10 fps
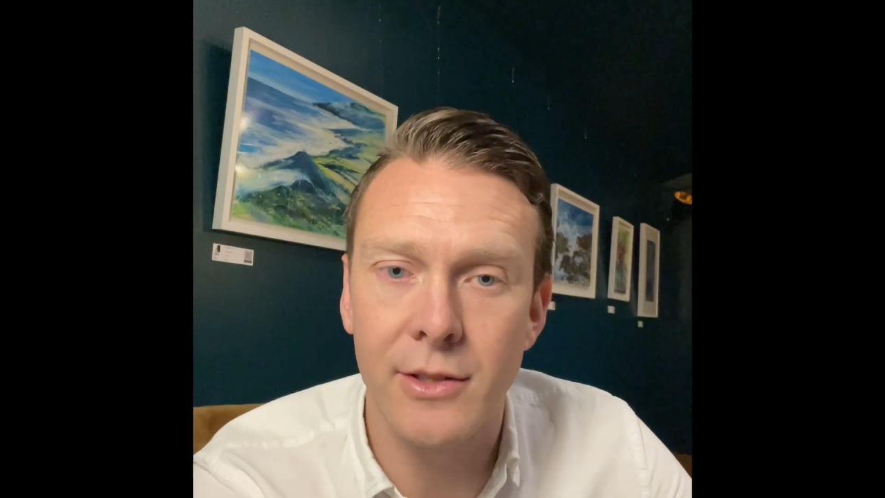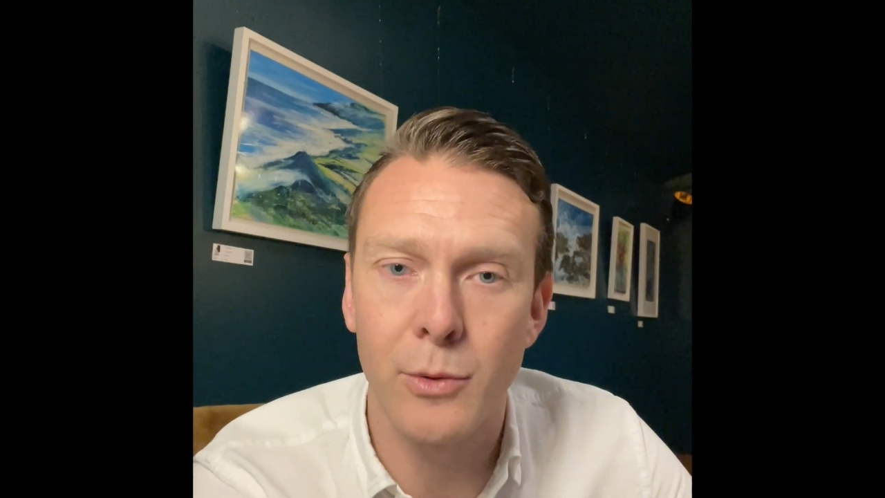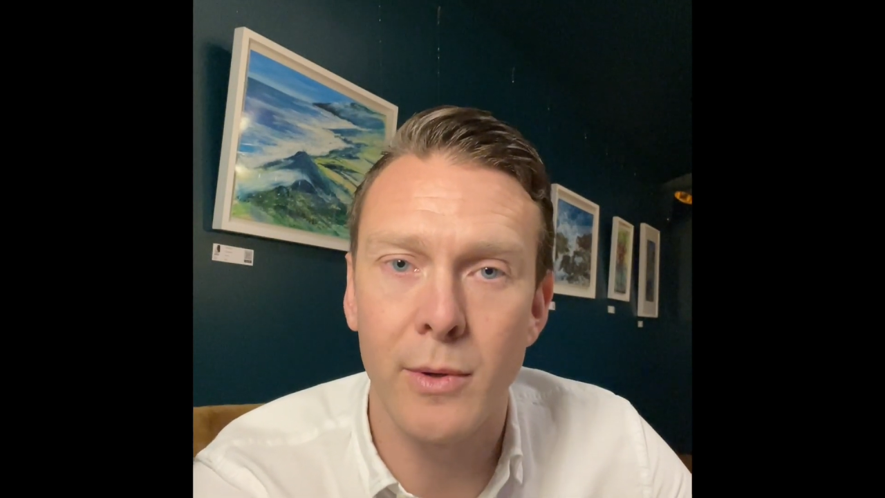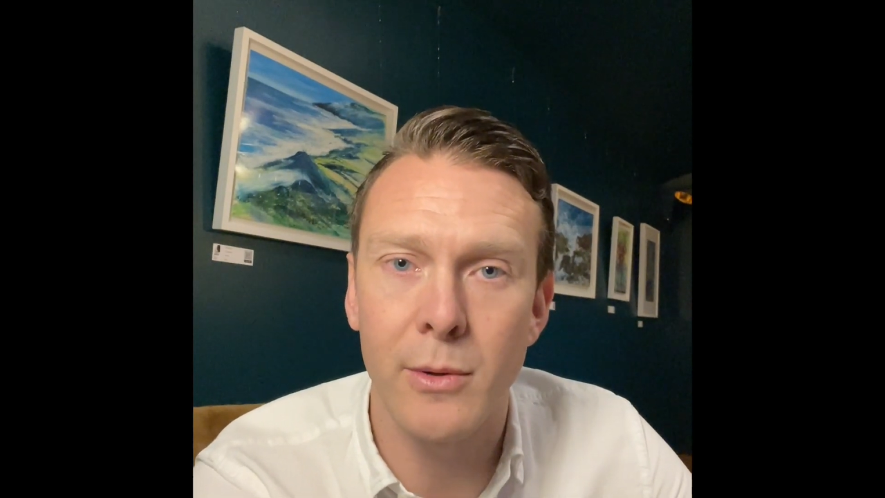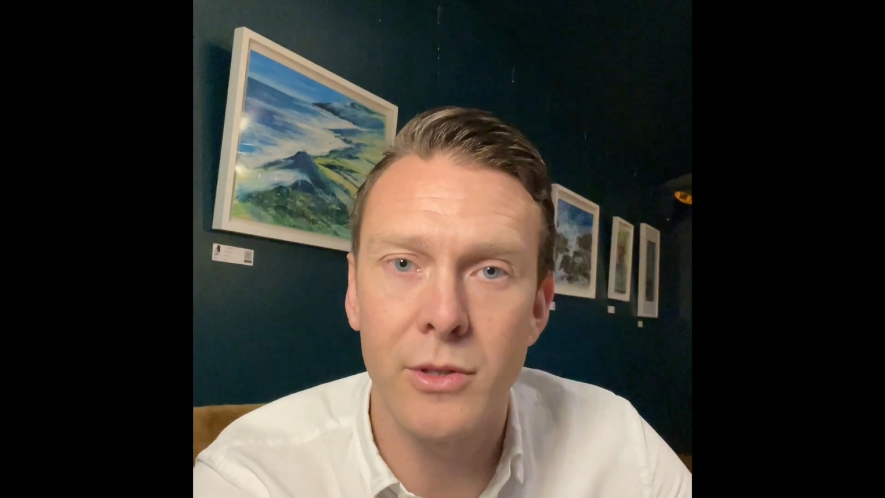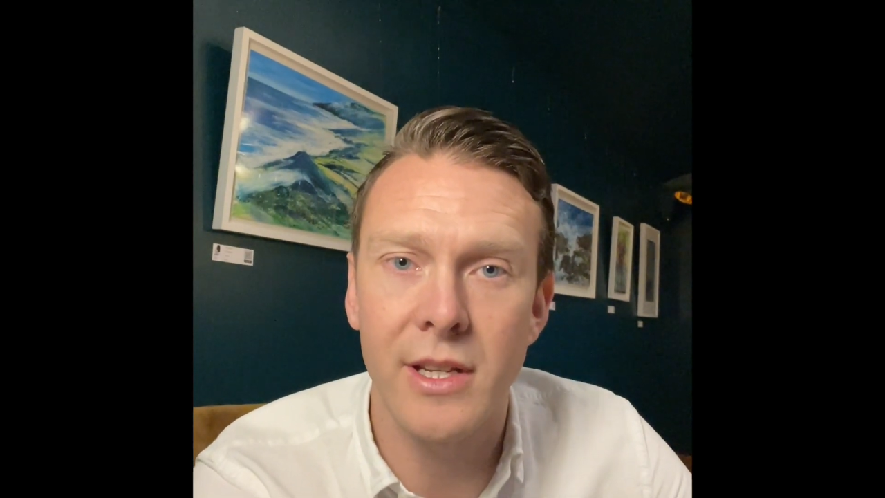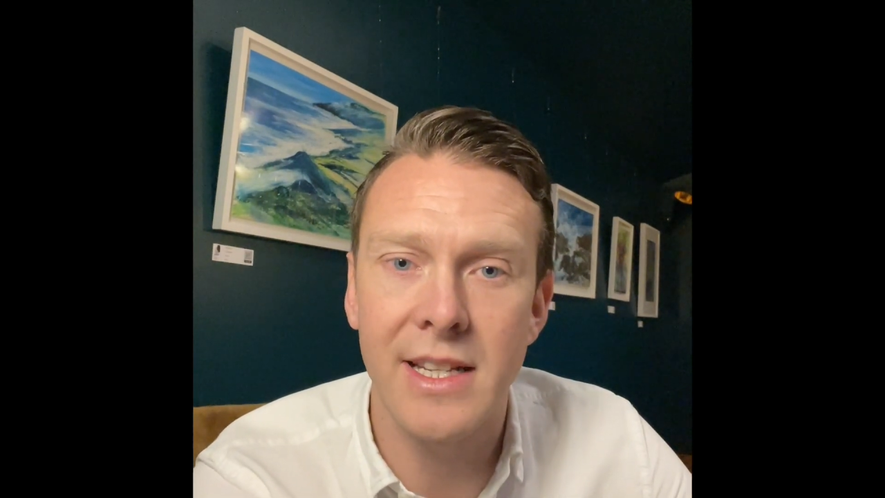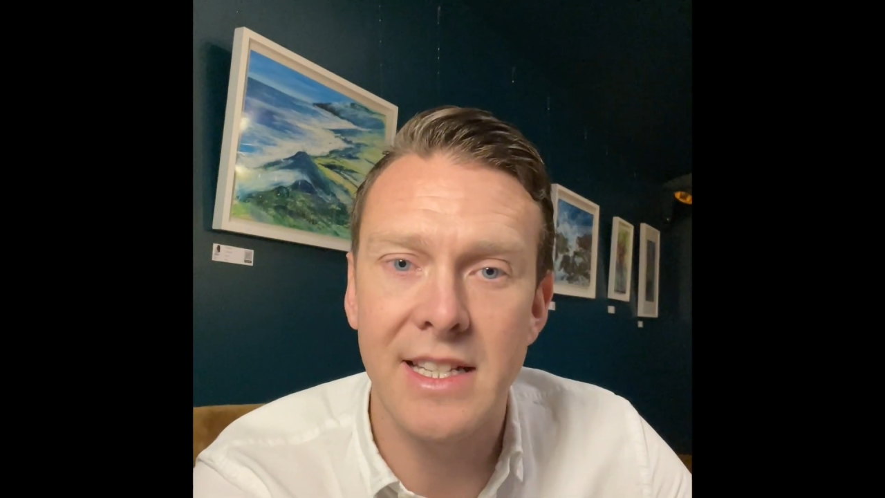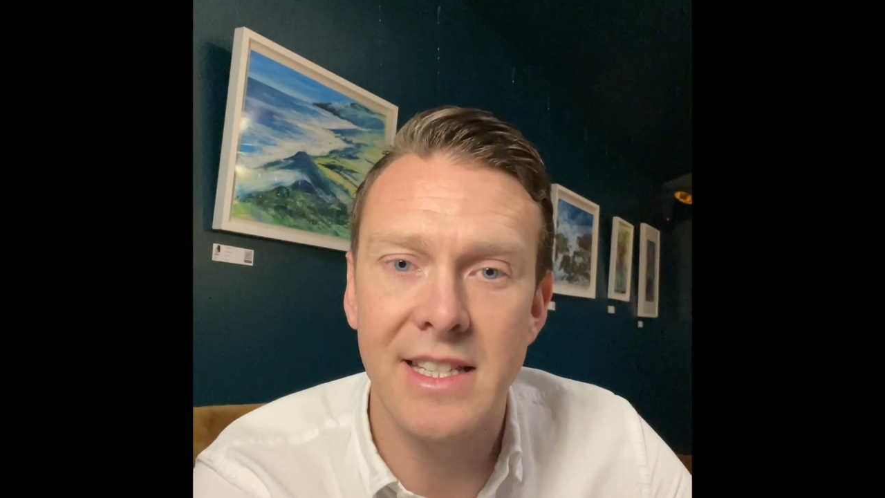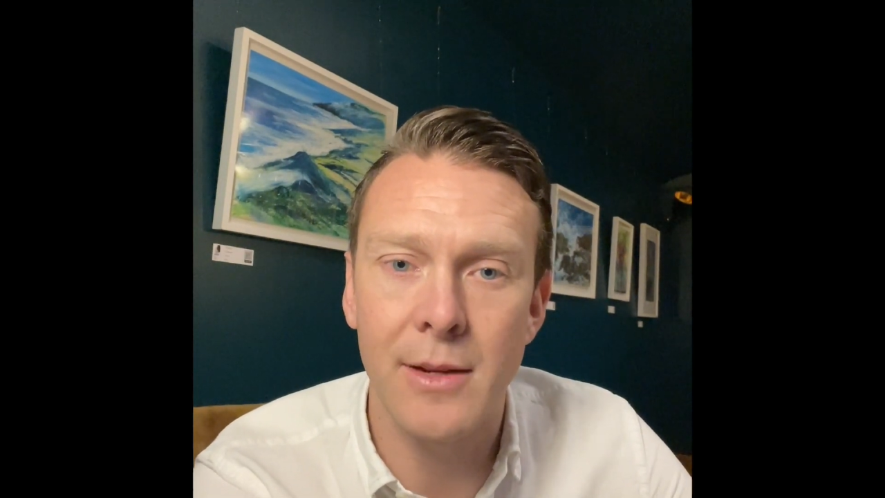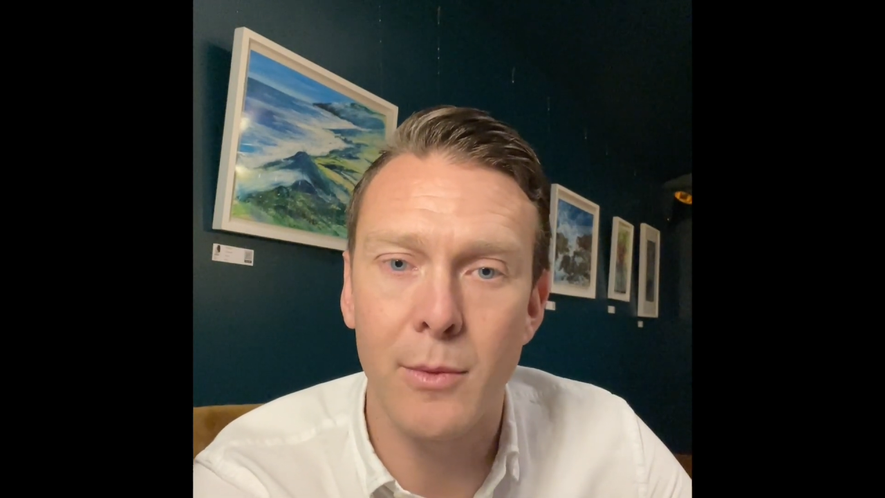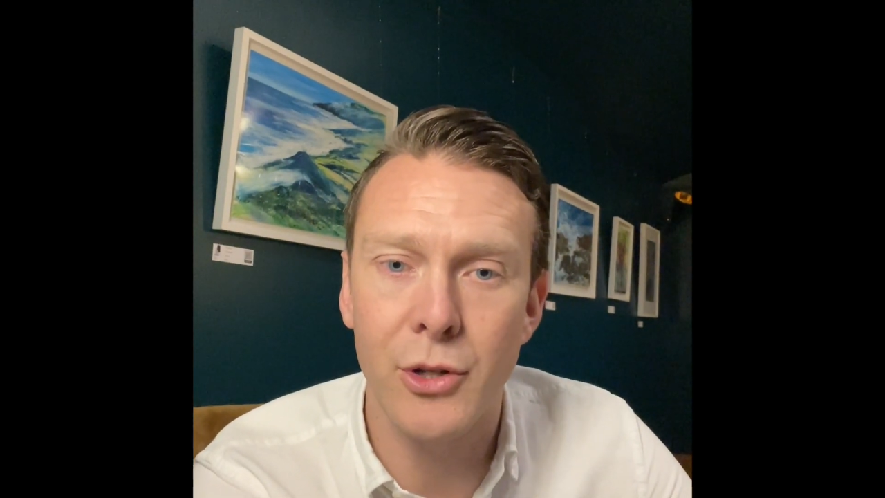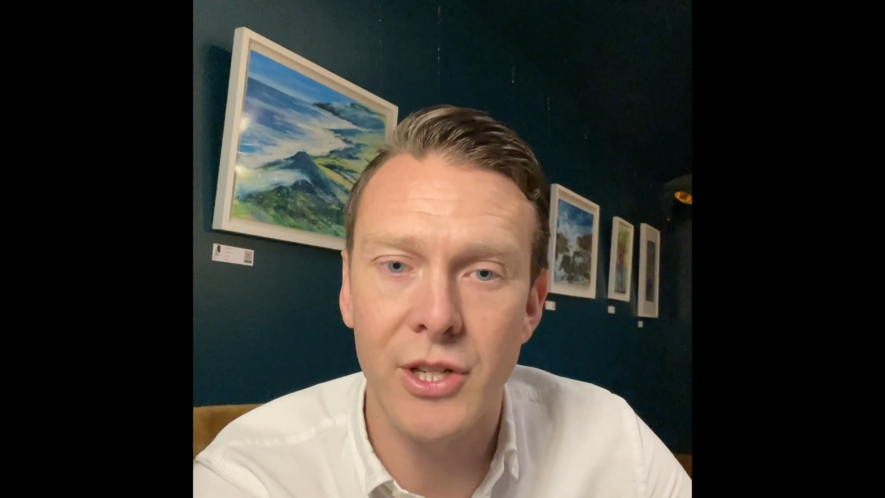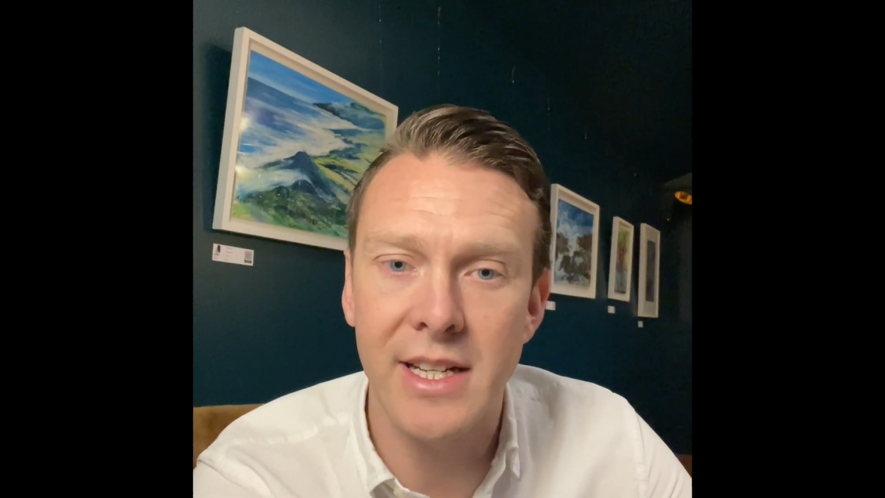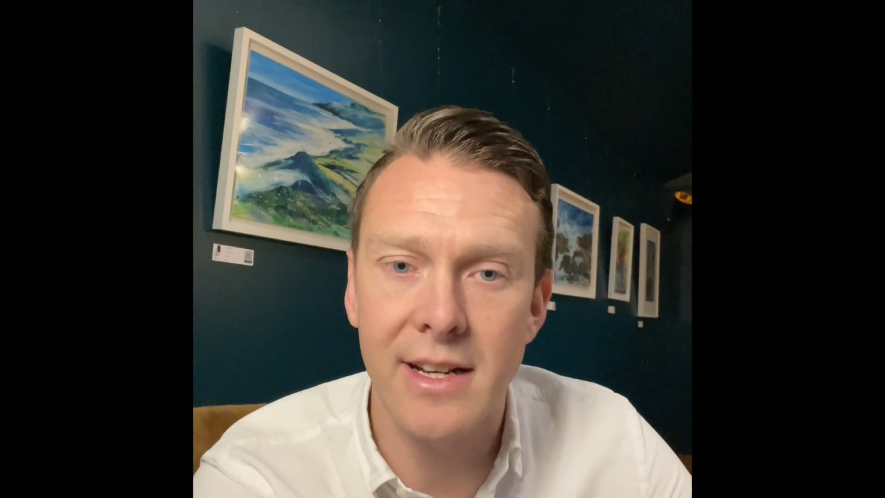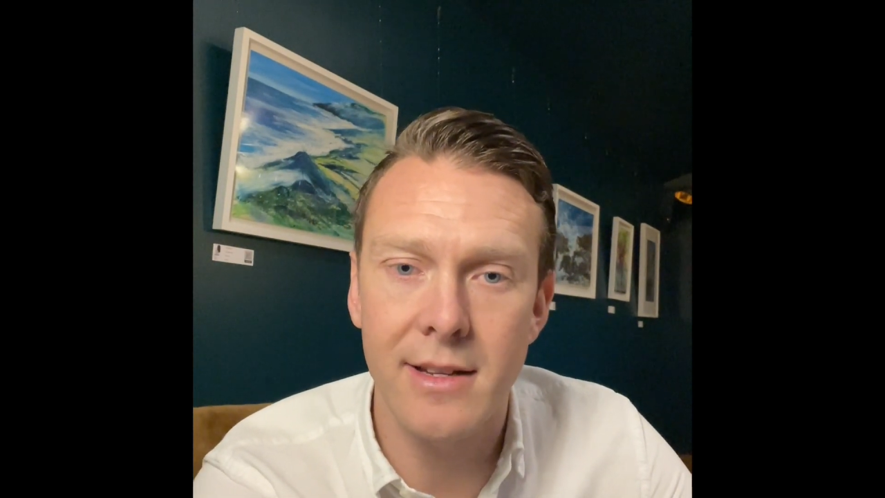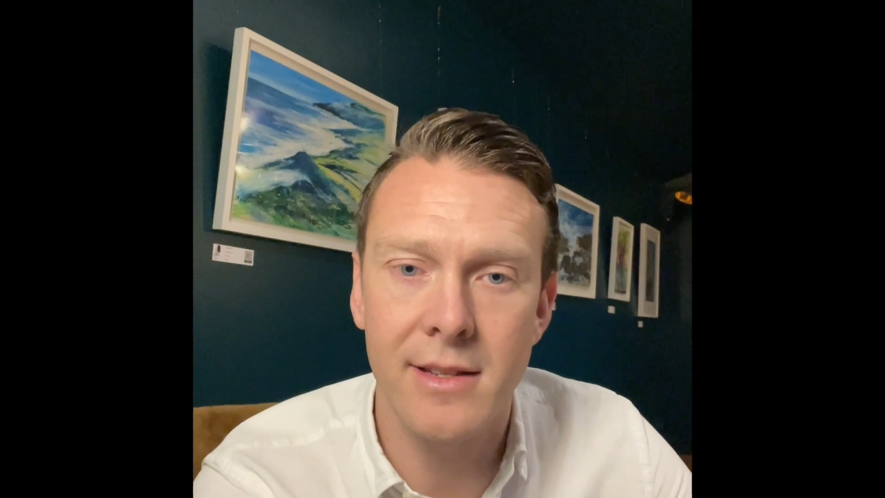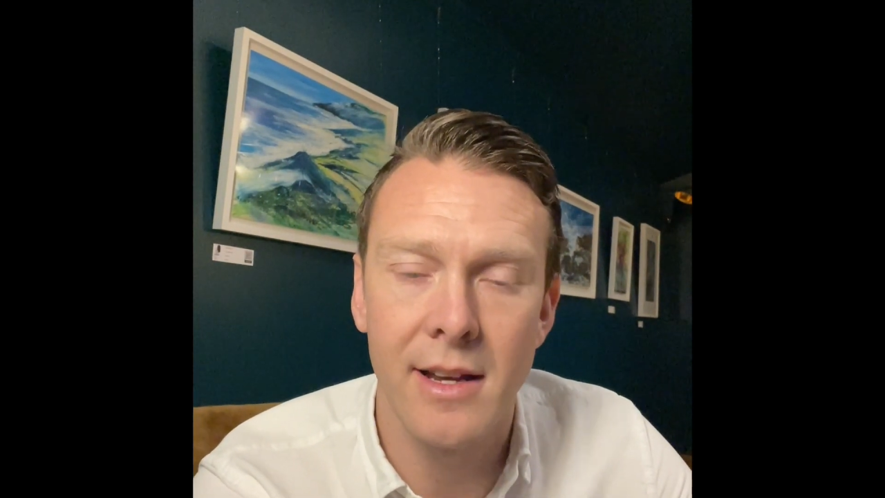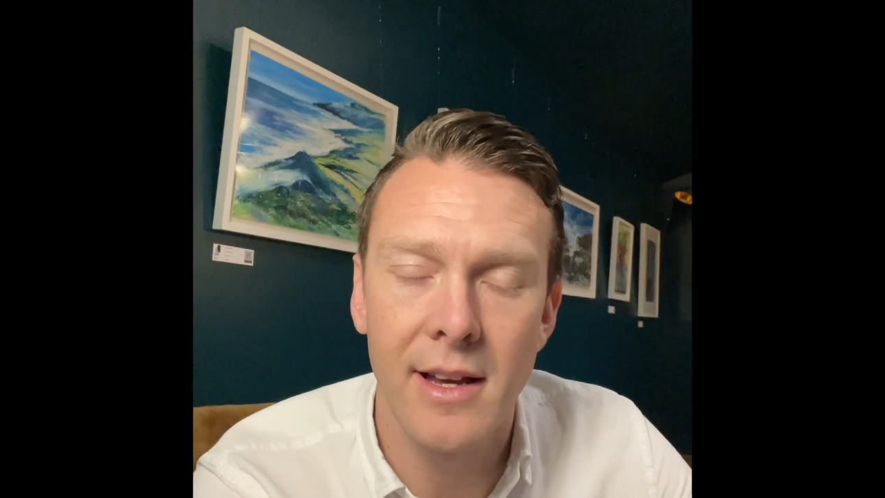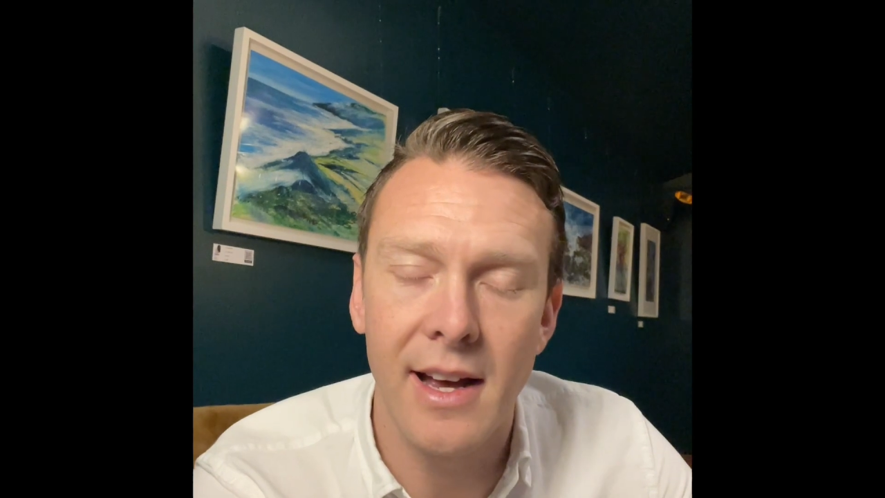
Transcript: as well so you can see what she does